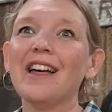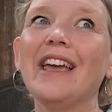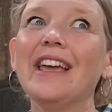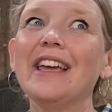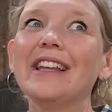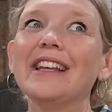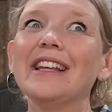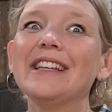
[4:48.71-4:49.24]

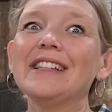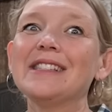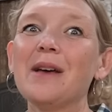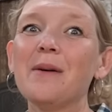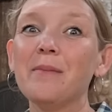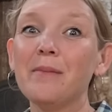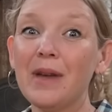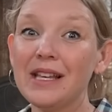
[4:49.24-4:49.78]
It is
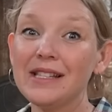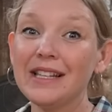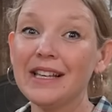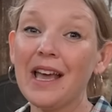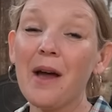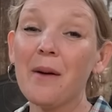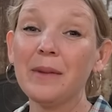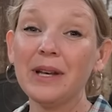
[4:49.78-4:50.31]
amazing
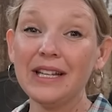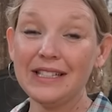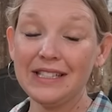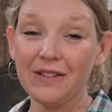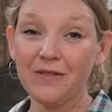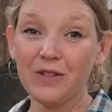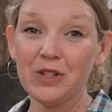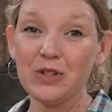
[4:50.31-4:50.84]
how many
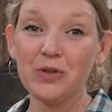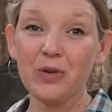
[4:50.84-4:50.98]
different